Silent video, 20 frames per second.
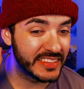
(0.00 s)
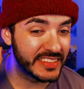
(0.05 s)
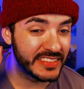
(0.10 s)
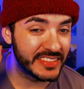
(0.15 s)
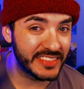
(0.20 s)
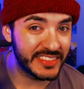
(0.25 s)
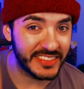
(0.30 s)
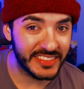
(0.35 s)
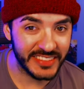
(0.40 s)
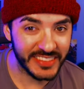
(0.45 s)

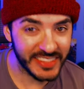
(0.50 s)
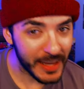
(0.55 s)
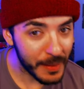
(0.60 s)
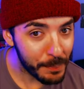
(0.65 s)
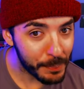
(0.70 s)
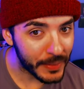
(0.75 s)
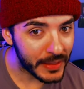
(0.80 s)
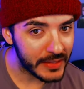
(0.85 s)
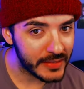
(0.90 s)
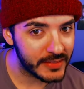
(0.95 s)

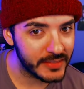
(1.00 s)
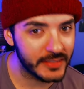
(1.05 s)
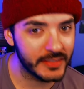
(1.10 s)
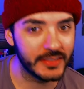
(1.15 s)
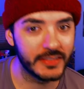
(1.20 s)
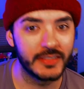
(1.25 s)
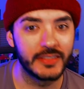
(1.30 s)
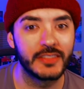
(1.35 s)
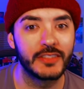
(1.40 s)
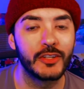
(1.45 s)
snippets,
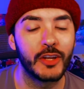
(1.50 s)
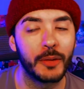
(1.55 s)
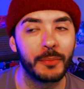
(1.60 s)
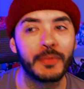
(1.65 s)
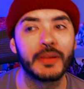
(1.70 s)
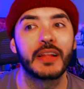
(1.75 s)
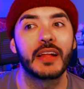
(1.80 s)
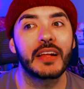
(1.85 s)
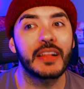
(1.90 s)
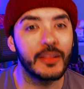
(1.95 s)
you know what I
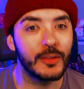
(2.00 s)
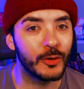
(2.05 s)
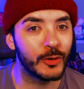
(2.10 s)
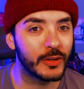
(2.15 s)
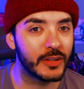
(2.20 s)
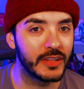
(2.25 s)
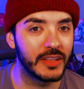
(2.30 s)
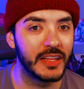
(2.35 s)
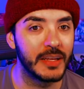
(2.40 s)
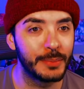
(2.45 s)
mean, like little
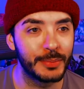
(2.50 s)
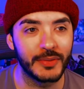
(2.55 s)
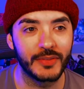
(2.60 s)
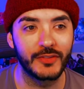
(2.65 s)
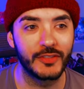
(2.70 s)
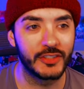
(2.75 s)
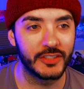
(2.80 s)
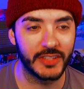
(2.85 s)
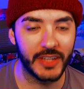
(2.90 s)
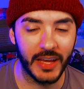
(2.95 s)
clips of
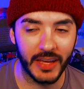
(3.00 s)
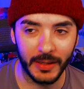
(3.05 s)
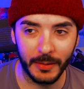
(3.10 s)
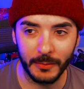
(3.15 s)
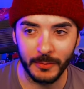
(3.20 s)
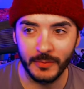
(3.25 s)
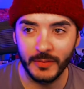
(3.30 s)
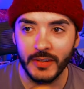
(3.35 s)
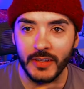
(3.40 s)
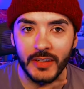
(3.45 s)
just like
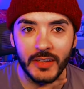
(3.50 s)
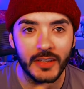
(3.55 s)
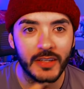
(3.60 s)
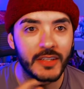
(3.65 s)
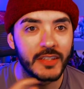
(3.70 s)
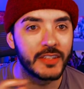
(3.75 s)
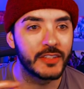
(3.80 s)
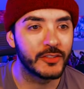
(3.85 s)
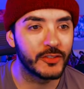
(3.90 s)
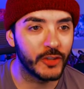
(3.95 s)

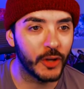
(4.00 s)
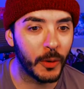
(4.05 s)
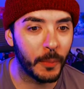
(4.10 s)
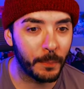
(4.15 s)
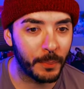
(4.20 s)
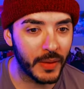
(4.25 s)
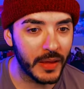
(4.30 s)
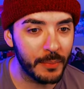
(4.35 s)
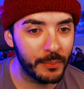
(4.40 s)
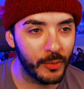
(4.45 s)
certain
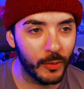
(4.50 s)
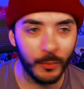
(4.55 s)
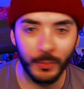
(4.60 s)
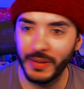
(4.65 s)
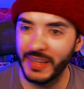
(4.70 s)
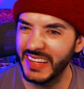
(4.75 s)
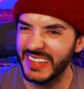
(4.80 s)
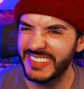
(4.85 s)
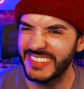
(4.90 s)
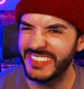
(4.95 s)
people,
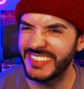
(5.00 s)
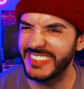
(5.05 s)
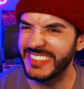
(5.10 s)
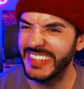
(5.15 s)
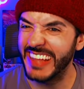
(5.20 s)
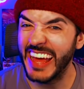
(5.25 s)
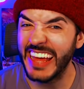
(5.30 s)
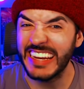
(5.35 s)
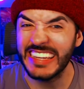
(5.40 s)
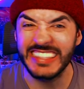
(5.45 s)
but
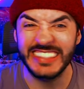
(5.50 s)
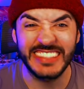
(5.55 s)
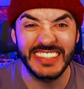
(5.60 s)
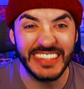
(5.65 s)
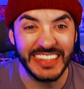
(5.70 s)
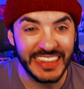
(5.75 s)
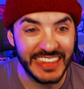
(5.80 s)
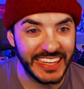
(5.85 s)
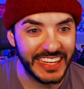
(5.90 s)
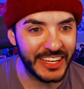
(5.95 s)
that is
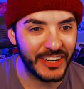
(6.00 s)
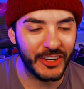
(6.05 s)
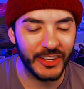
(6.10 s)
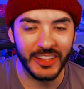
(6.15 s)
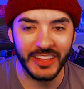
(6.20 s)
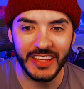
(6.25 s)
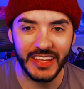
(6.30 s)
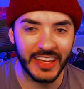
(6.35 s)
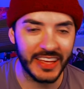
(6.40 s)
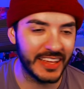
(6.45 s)

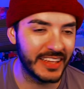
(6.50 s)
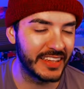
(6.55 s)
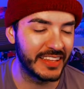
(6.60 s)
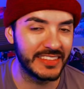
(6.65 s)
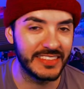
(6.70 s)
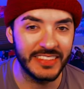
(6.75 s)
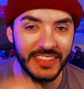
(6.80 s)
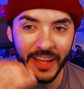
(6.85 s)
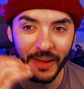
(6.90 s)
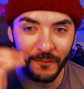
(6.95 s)
literally it.
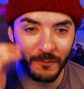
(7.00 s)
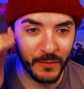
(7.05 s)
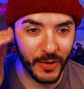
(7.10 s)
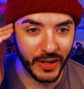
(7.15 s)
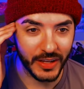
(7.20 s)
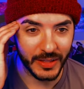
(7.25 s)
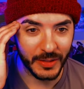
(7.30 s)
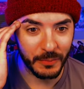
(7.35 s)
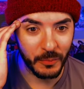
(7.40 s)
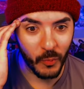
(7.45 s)
Isn't that
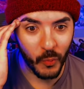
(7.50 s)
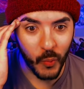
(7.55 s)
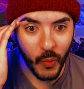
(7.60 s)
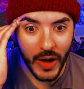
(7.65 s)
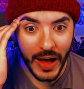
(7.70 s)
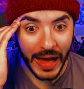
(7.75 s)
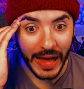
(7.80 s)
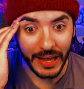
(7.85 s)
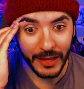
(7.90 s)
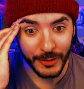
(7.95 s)
fucking
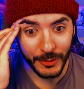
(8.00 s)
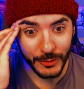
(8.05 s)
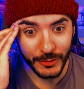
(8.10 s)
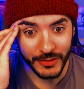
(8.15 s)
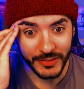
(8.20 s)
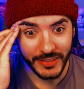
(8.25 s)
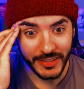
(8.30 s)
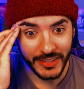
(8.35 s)
wild?